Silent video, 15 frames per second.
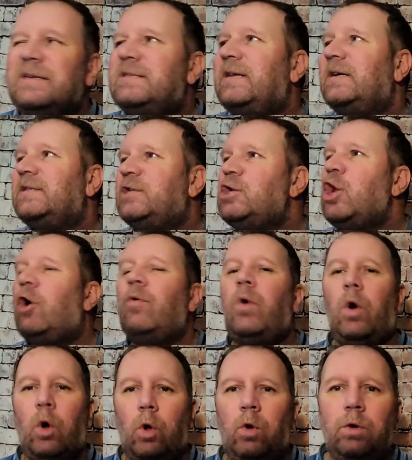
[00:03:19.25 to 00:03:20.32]
There's no
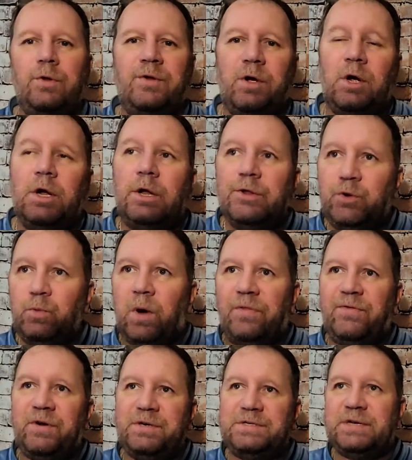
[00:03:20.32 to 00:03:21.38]
hold to
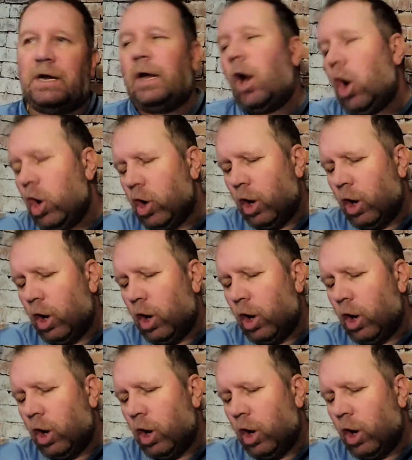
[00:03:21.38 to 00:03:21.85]
what they're saying.